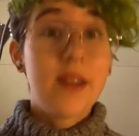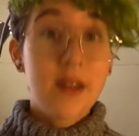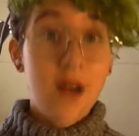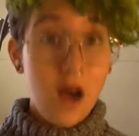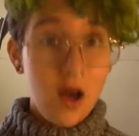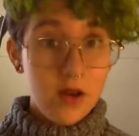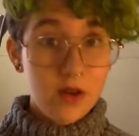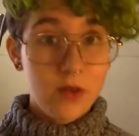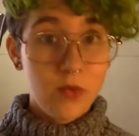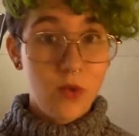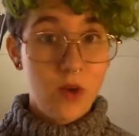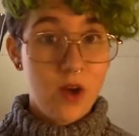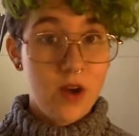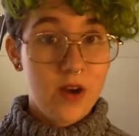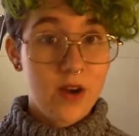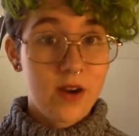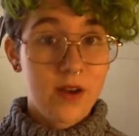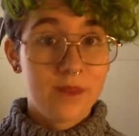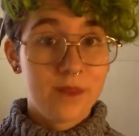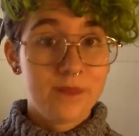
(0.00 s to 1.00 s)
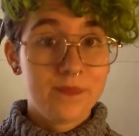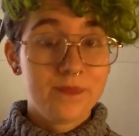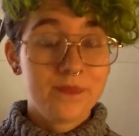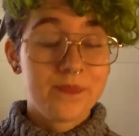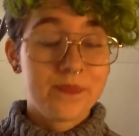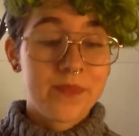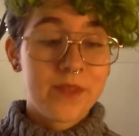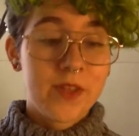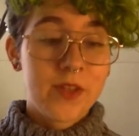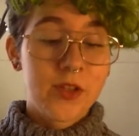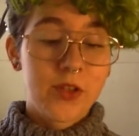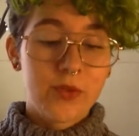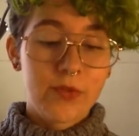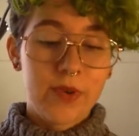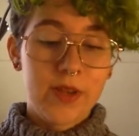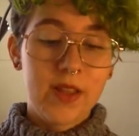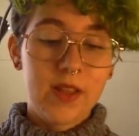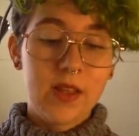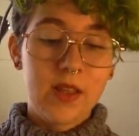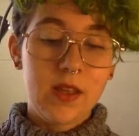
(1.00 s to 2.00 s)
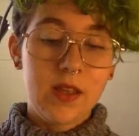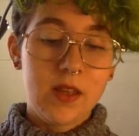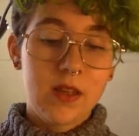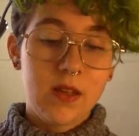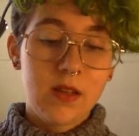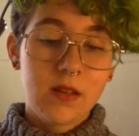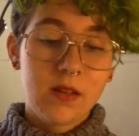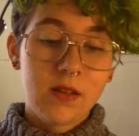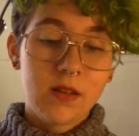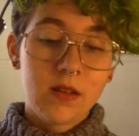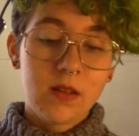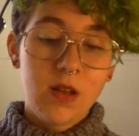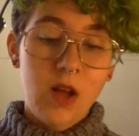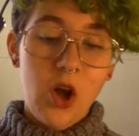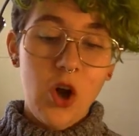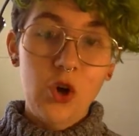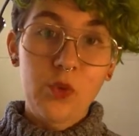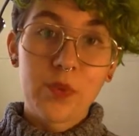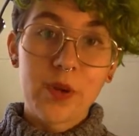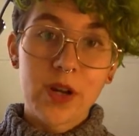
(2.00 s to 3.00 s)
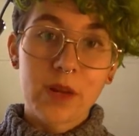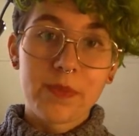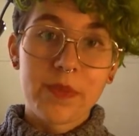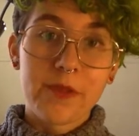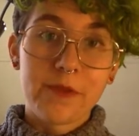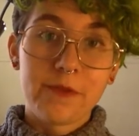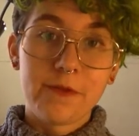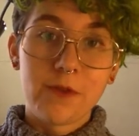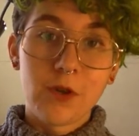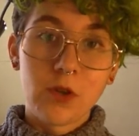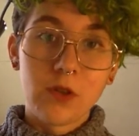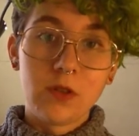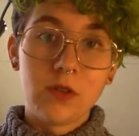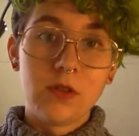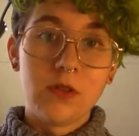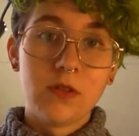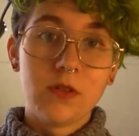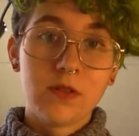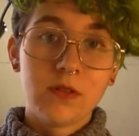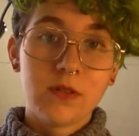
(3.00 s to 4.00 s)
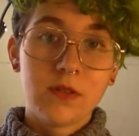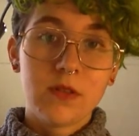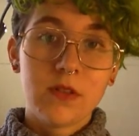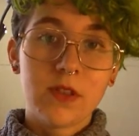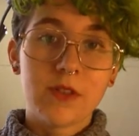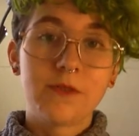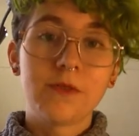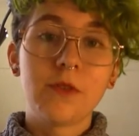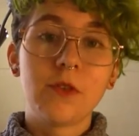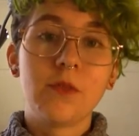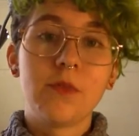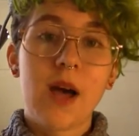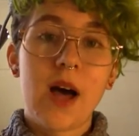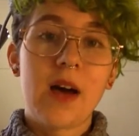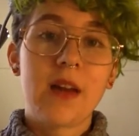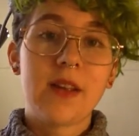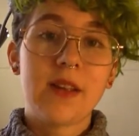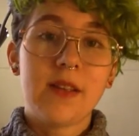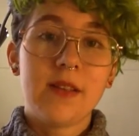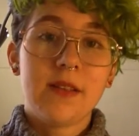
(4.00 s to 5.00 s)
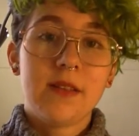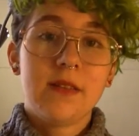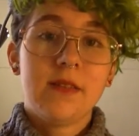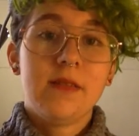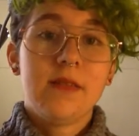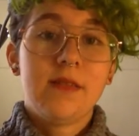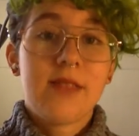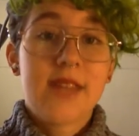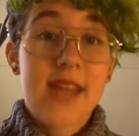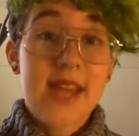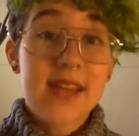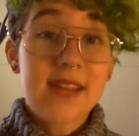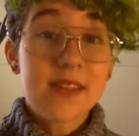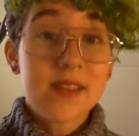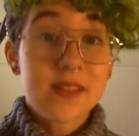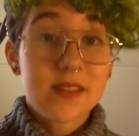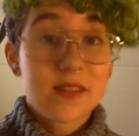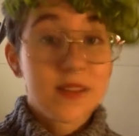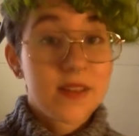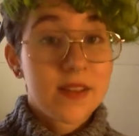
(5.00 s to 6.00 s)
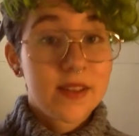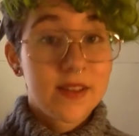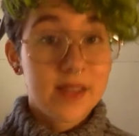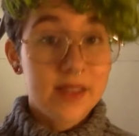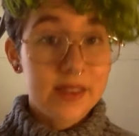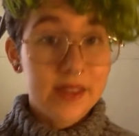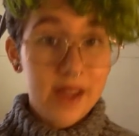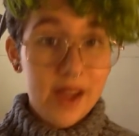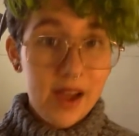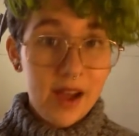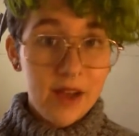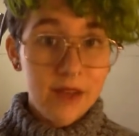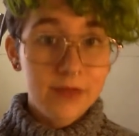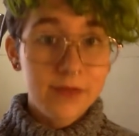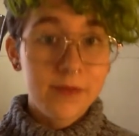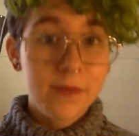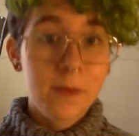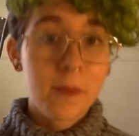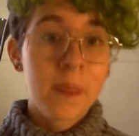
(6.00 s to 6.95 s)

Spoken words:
hotter water to really open up the full body taste that they have.